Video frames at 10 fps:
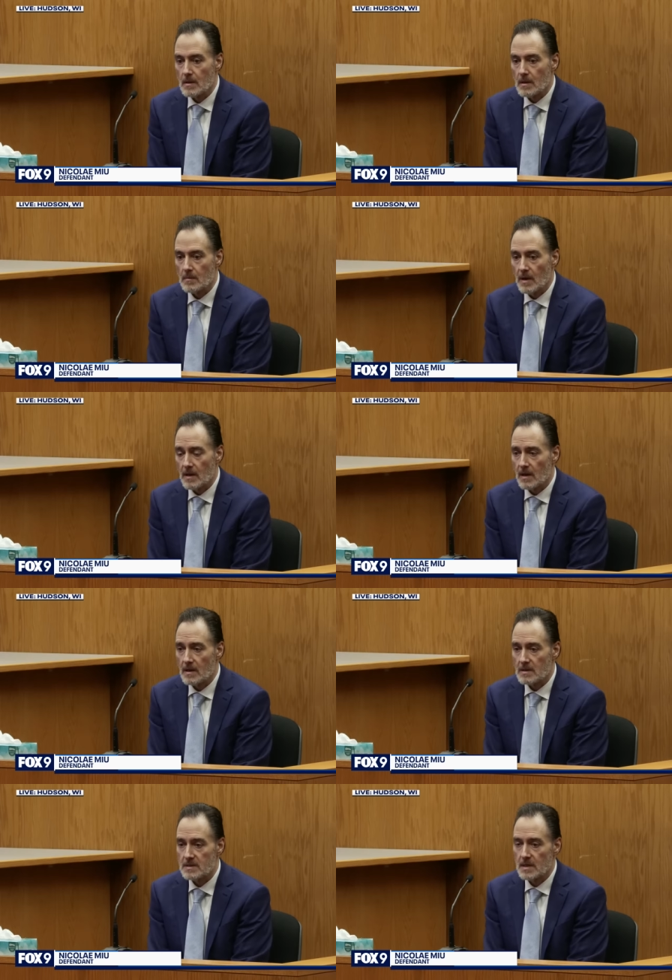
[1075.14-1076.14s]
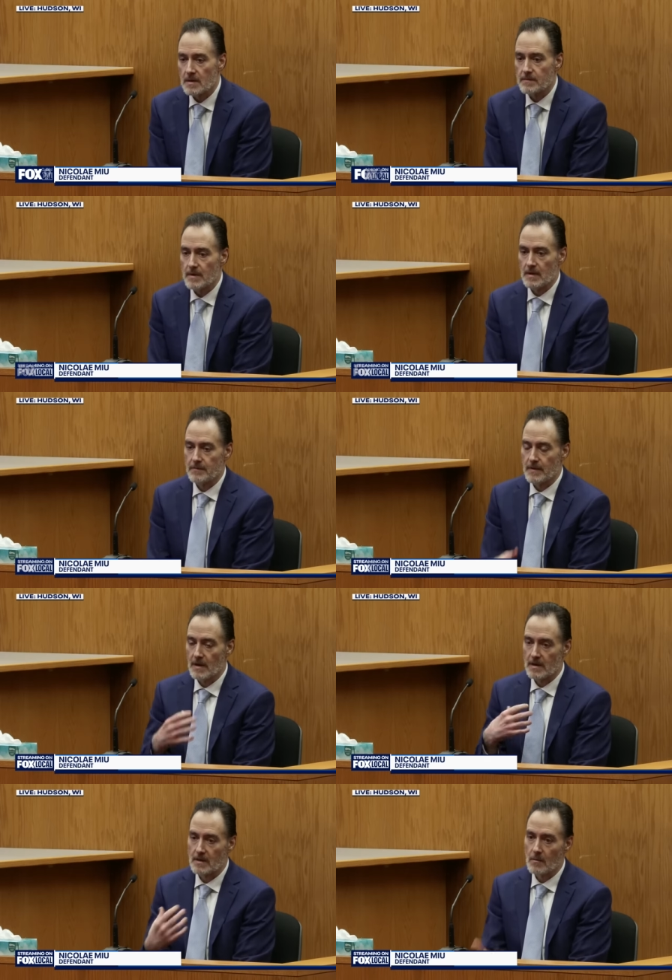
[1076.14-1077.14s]
my goggles uh, uh,
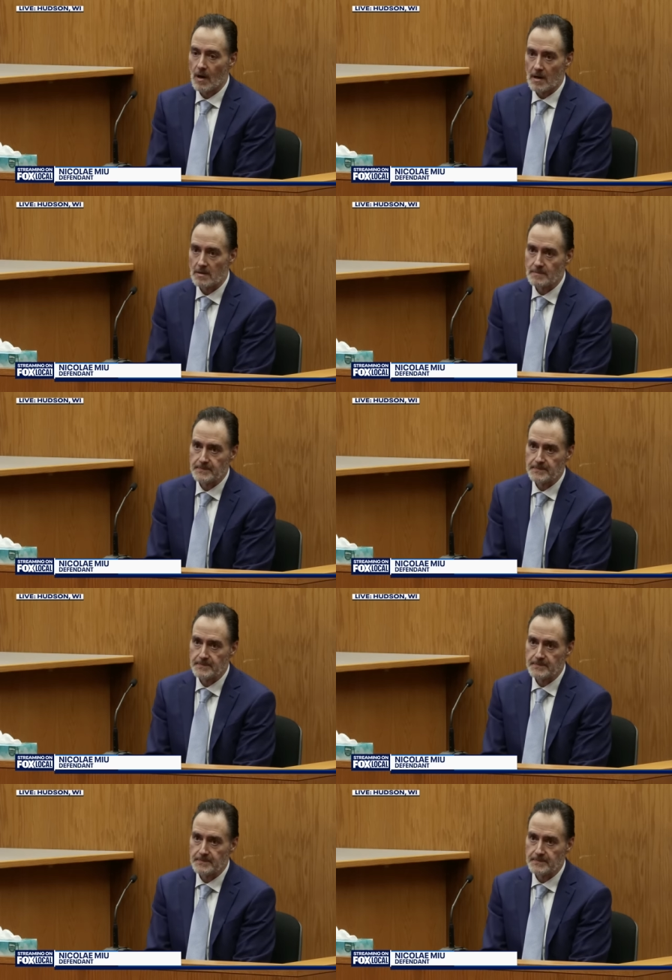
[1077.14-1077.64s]
fell in the water.